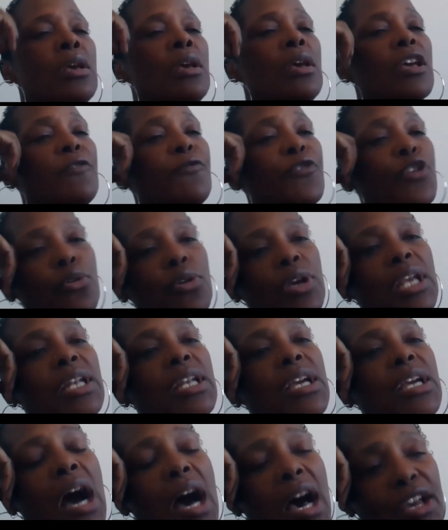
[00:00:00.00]
if you're in
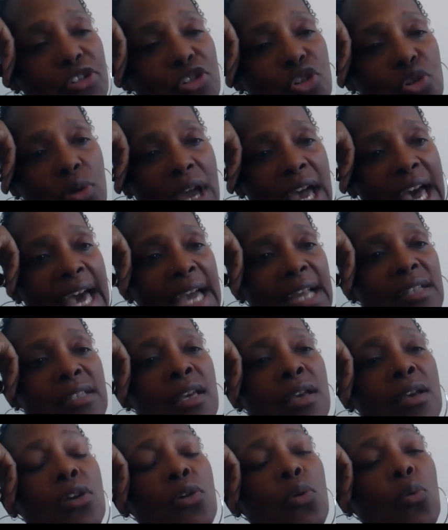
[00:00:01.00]
contract,
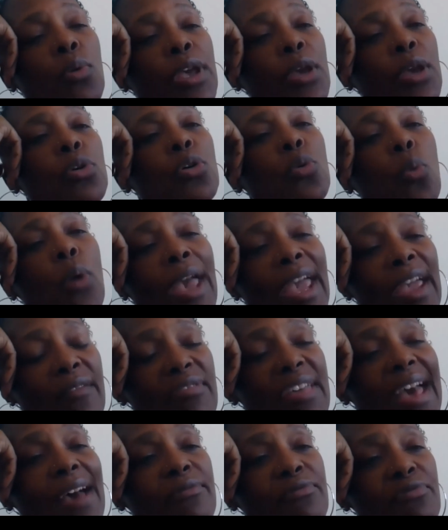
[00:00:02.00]
we will waive
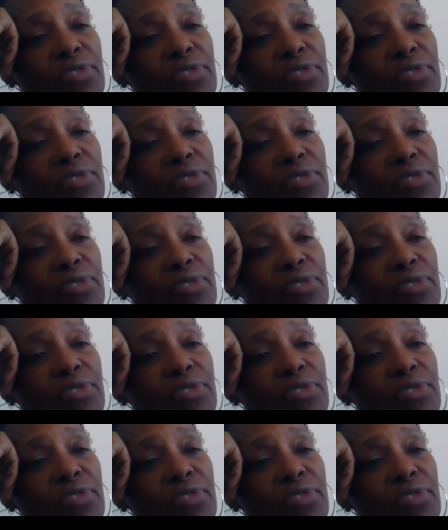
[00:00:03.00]
that